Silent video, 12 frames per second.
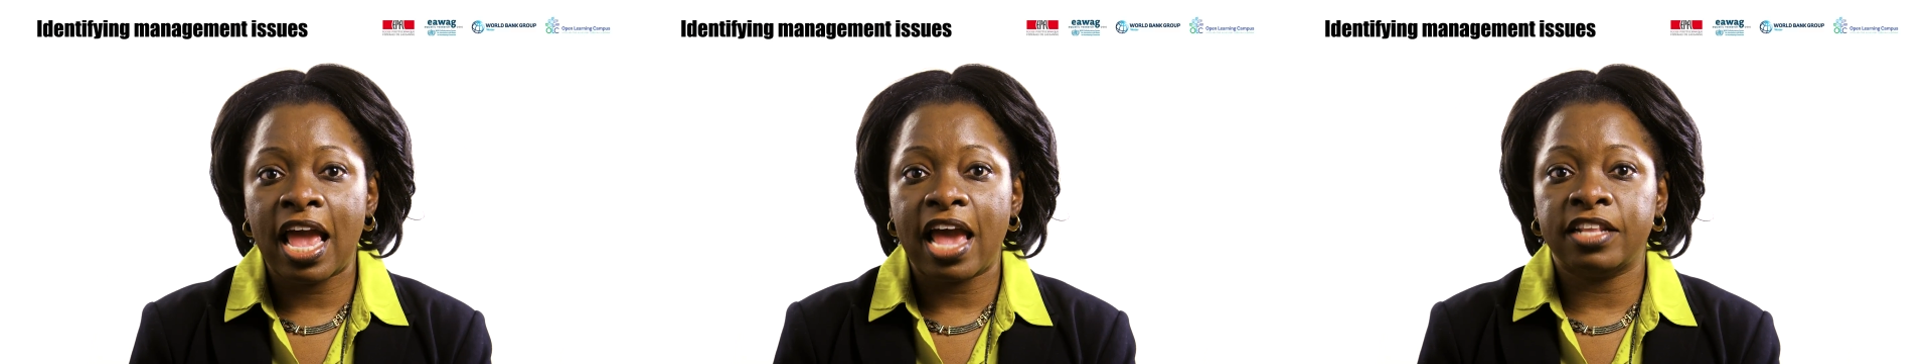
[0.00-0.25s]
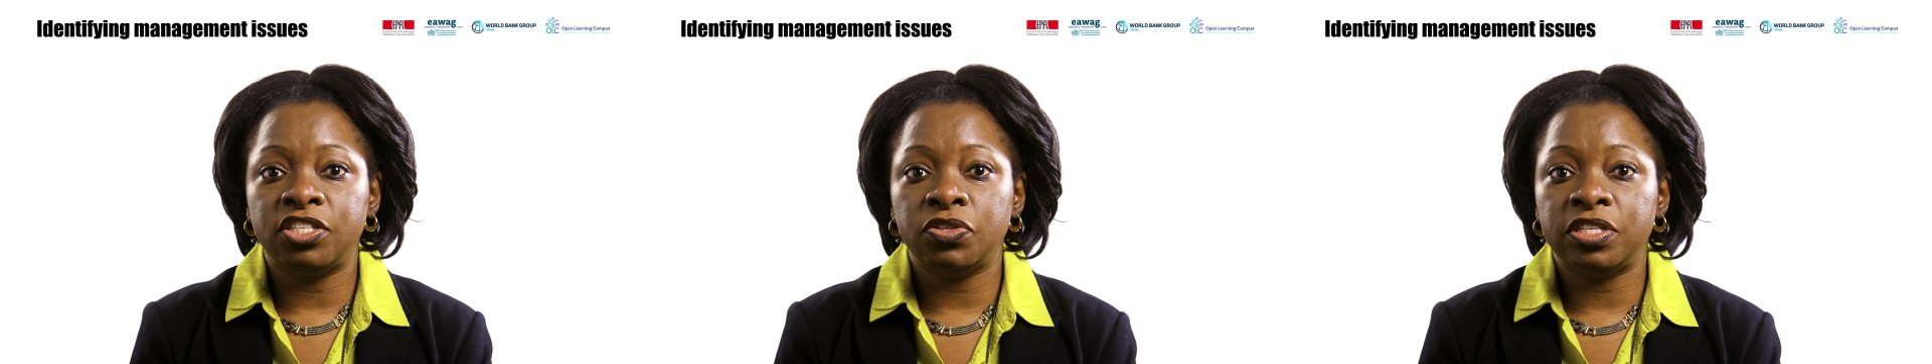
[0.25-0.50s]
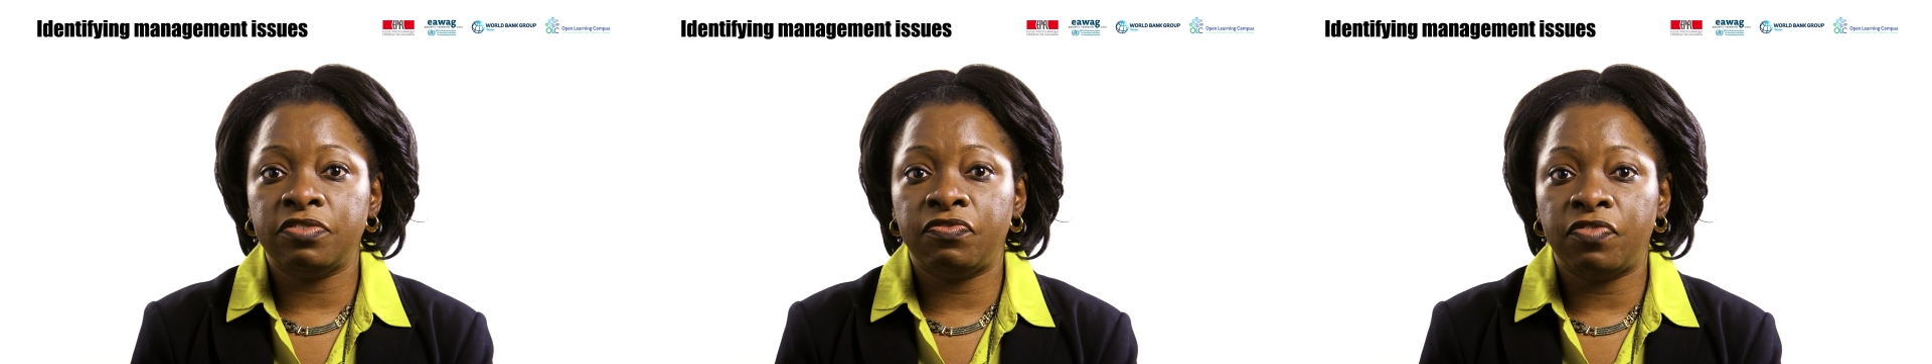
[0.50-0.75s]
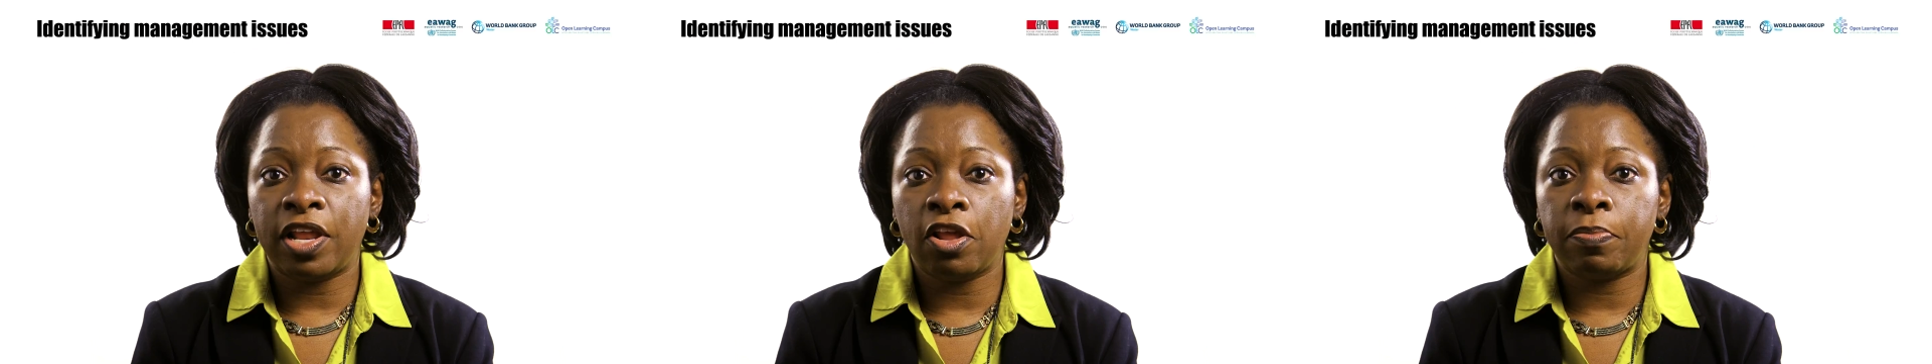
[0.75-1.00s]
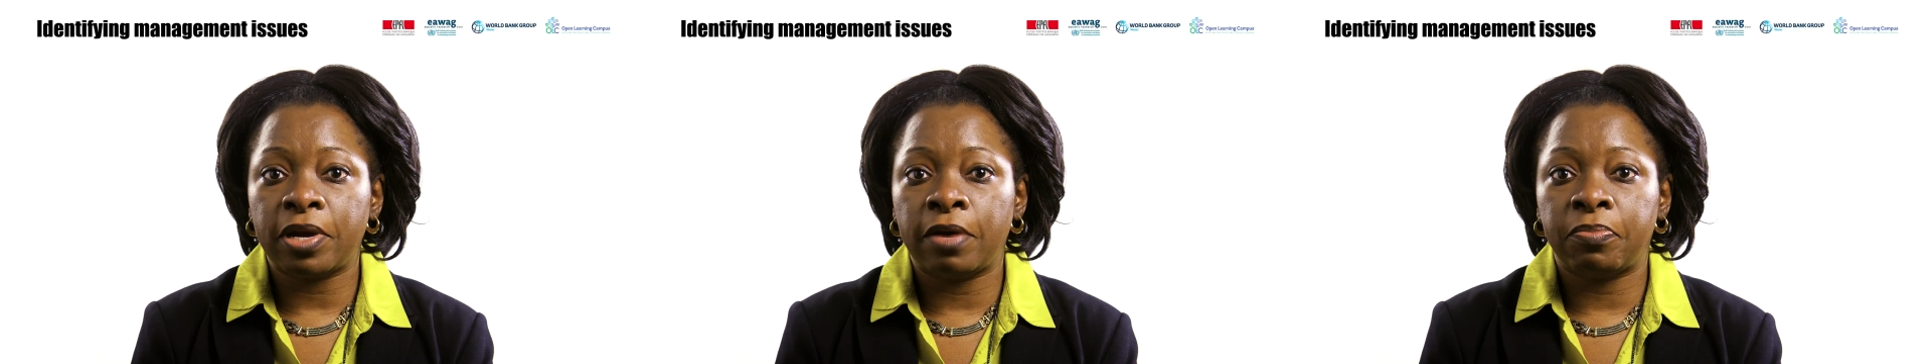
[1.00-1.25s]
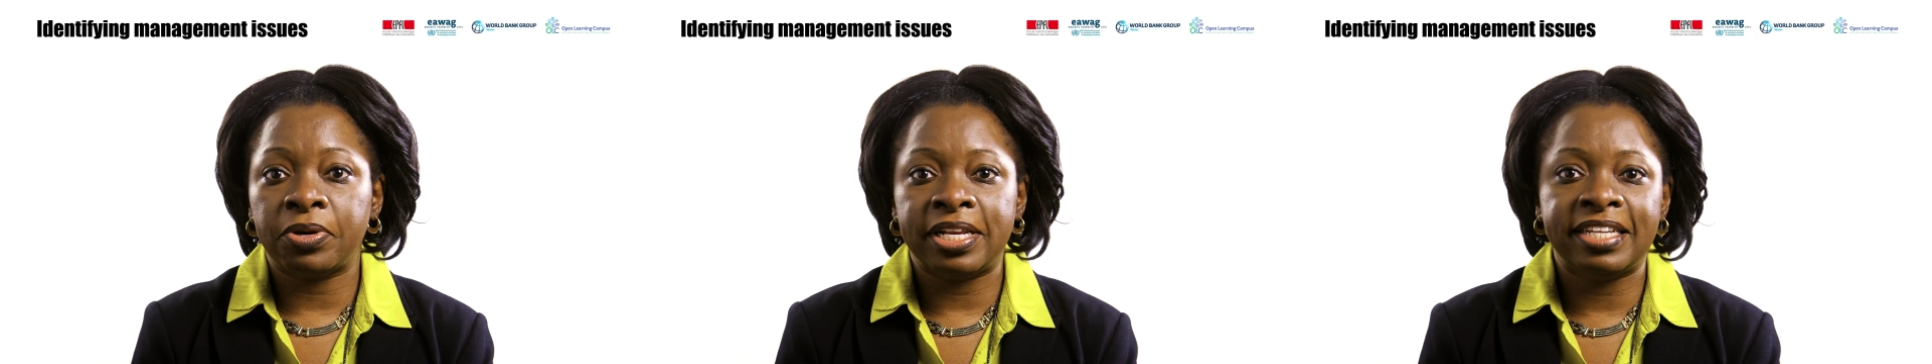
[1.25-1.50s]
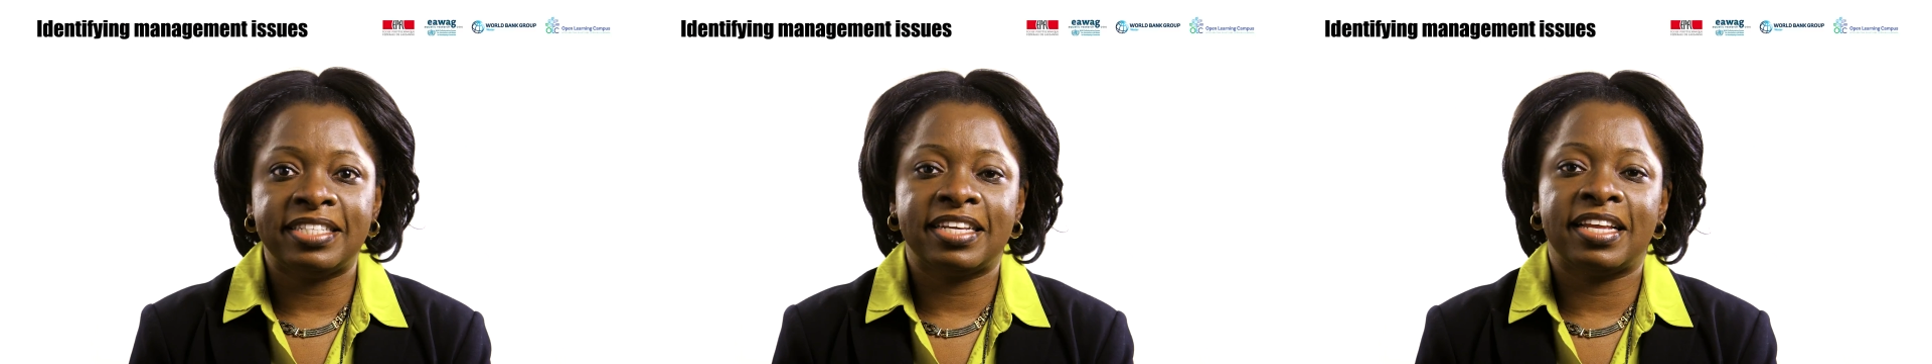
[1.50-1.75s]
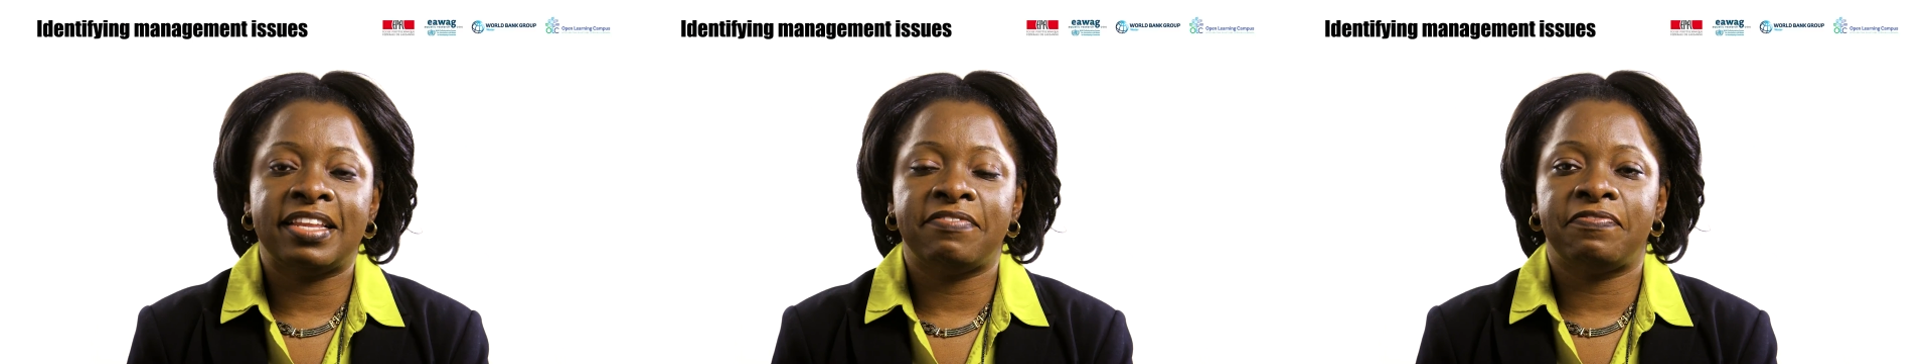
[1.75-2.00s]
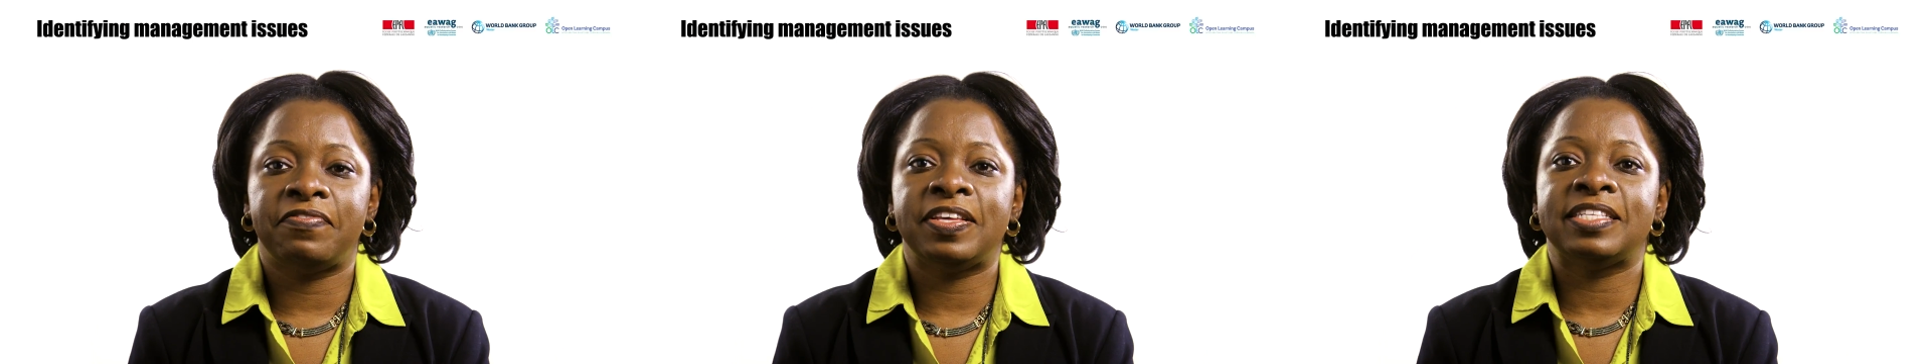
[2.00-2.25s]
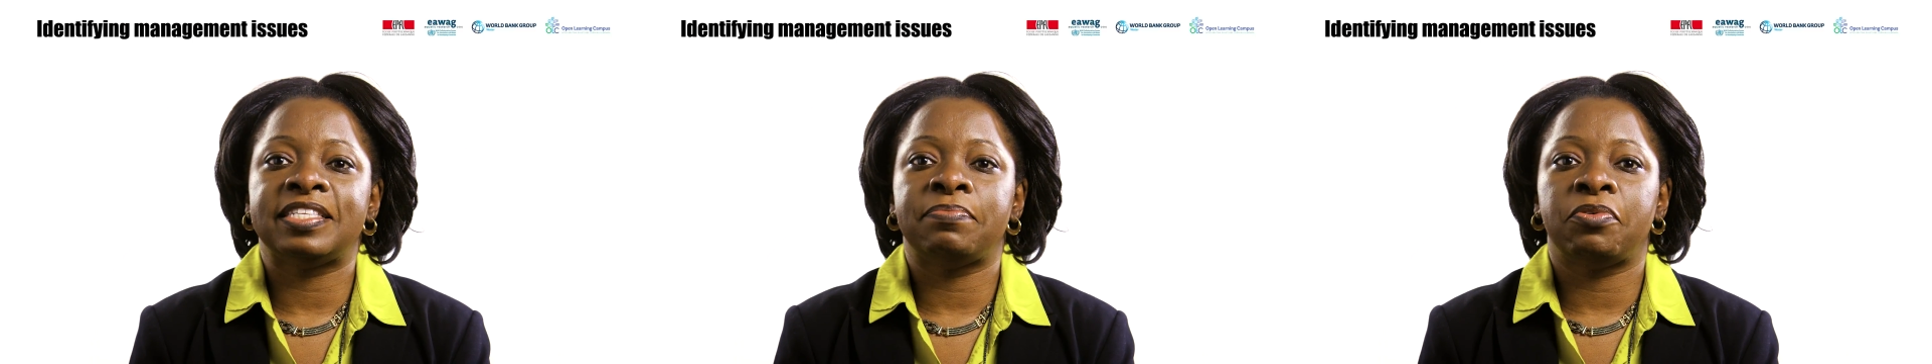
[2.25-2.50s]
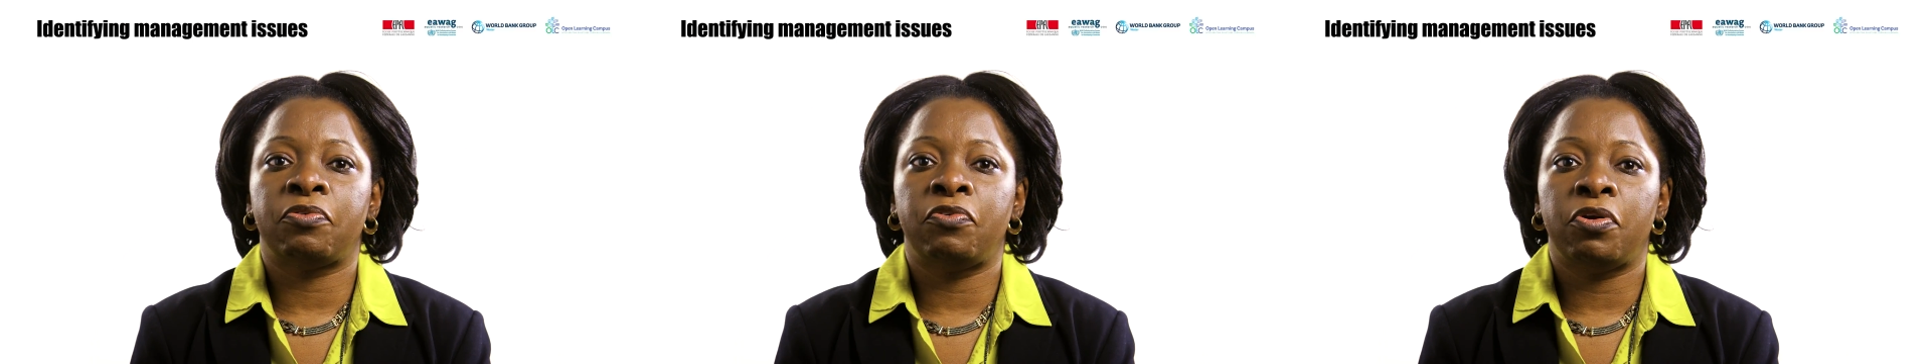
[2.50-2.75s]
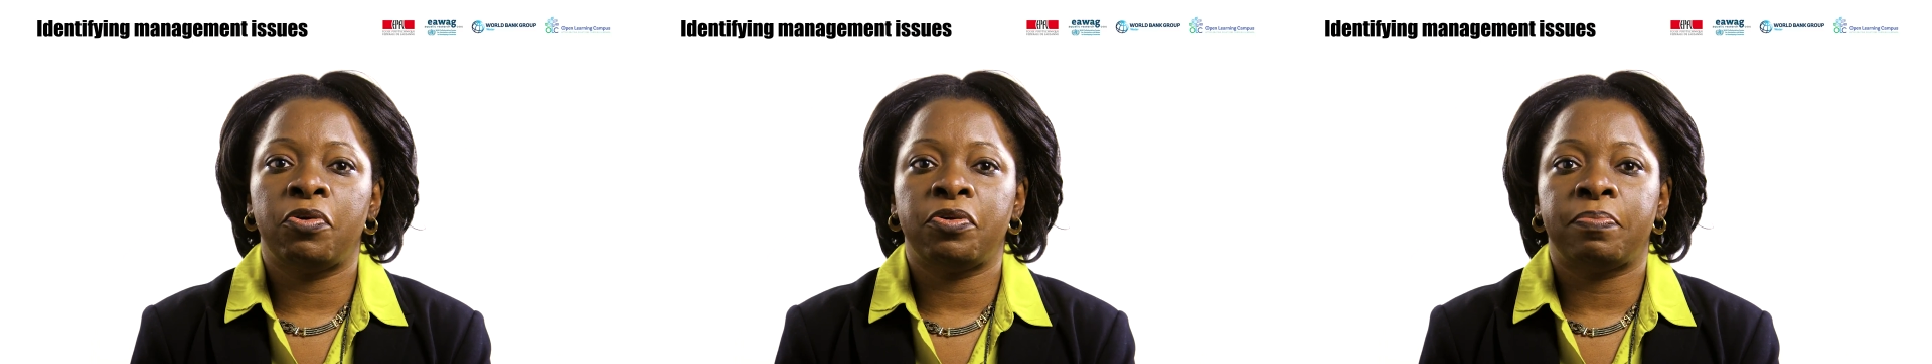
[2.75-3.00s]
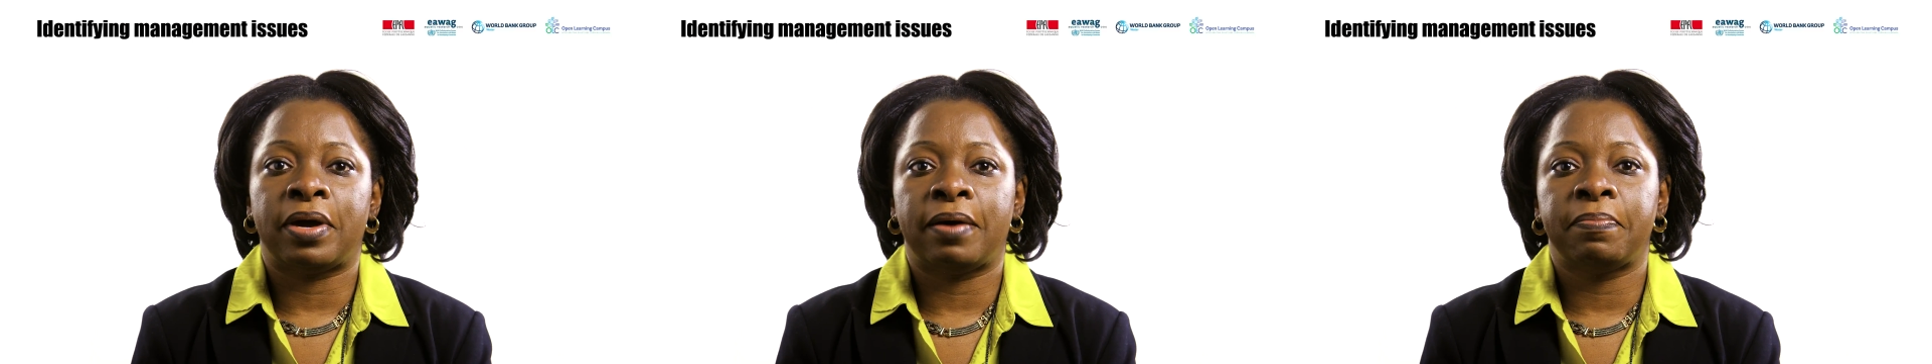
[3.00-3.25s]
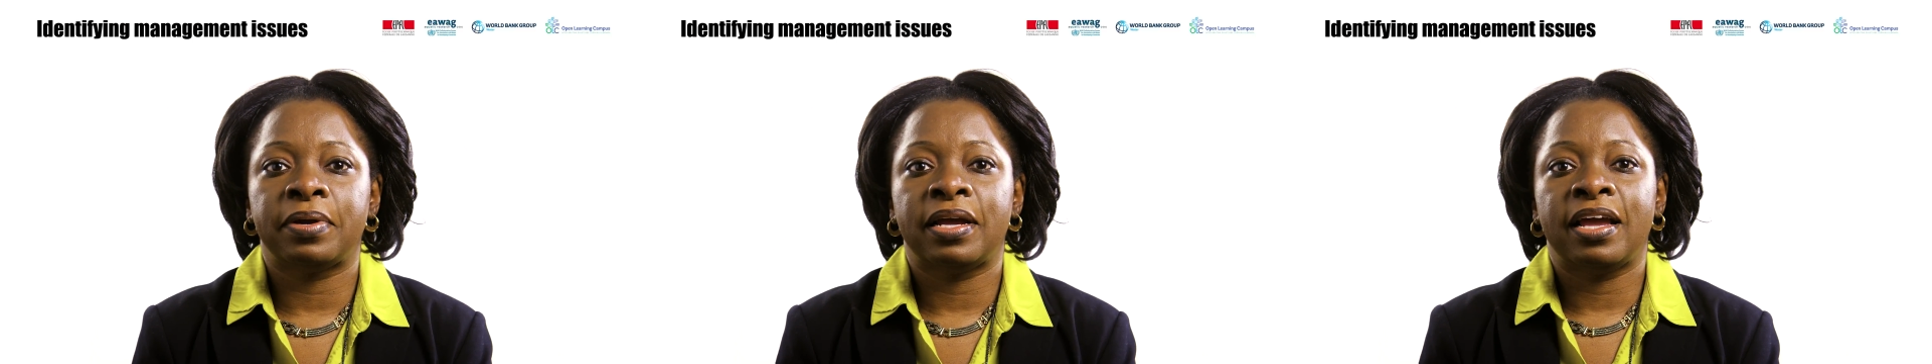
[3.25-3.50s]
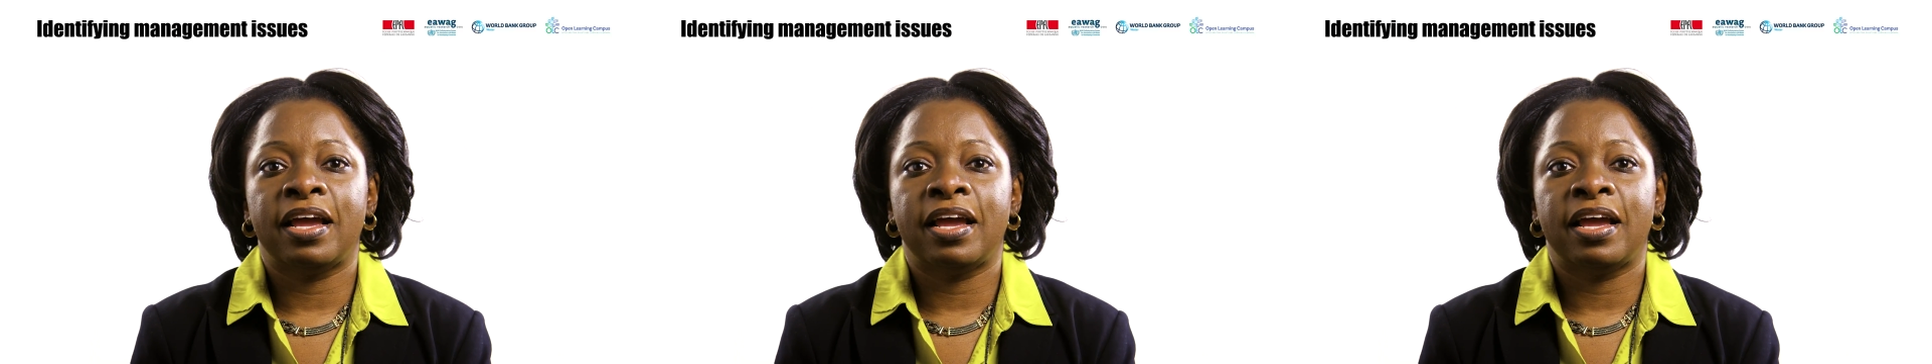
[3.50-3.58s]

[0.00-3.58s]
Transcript: and to develop a politically feasible roadmap